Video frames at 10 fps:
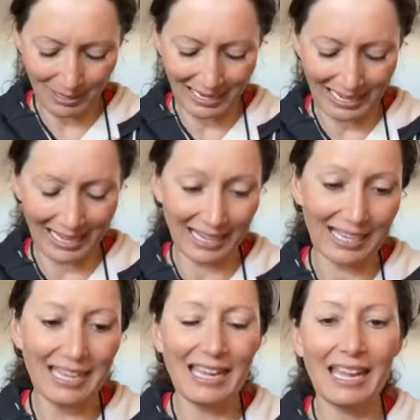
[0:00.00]

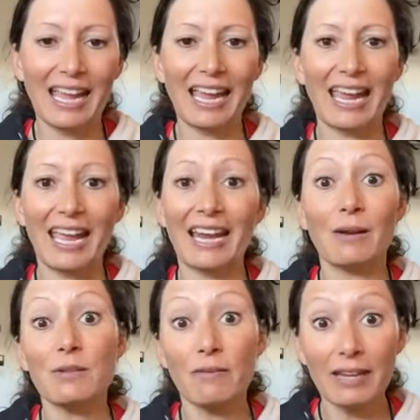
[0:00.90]
beginning.
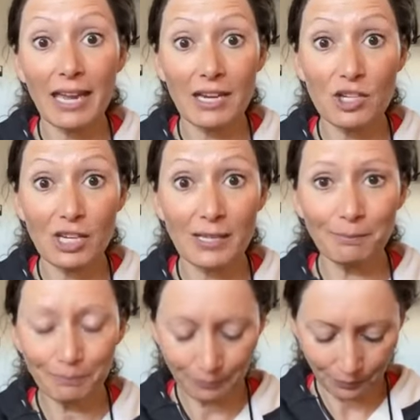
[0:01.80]
And I was on
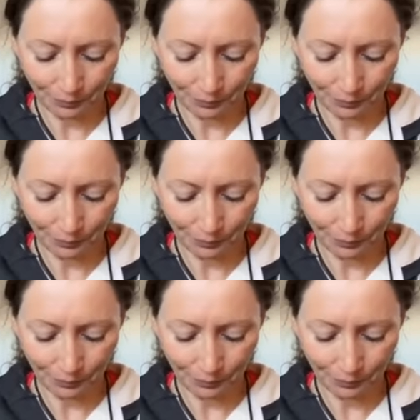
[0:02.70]
vacation.